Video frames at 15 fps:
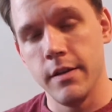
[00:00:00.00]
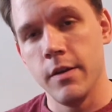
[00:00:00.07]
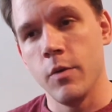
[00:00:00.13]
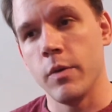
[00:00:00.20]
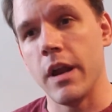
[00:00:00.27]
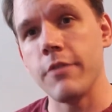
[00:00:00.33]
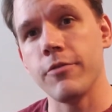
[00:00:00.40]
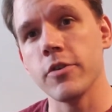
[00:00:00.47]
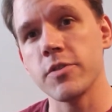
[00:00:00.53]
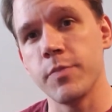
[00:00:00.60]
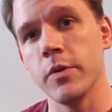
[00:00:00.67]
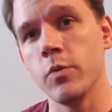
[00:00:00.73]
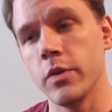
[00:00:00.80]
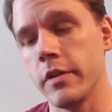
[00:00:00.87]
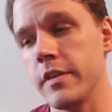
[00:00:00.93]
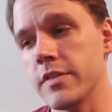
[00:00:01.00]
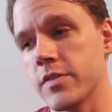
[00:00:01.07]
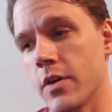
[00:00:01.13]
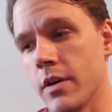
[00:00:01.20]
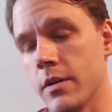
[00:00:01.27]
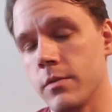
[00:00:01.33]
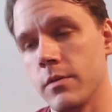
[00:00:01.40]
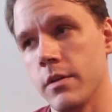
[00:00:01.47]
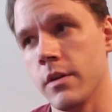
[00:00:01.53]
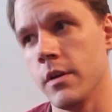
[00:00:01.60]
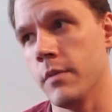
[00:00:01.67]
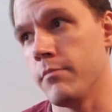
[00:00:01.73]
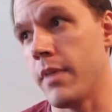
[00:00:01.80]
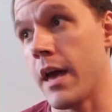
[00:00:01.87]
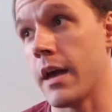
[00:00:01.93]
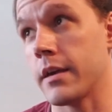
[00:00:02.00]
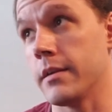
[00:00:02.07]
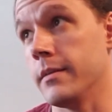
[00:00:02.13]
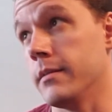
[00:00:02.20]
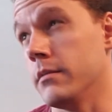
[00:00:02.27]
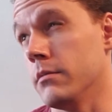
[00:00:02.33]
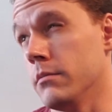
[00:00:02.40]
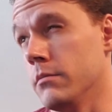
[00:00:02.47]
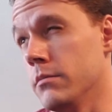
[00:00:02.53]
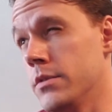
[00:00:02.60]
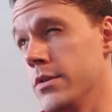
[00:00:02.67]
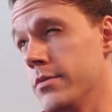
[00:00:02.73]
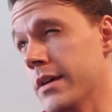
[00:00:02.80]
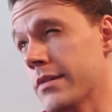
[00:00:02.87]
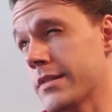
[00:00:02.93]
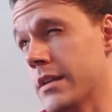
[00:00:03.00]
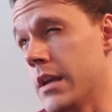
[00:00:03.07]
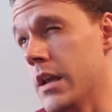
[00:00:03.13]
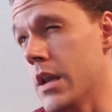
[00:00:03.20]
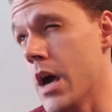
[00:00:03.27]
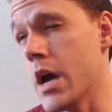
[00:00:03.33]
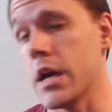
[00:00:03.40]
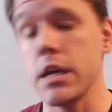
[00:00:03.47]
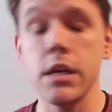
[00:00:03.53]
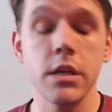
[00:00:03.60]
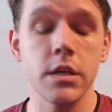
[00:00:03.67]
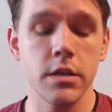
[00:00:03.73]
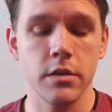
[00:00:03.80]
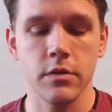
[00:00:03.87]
When I first put one of these on back in 2009,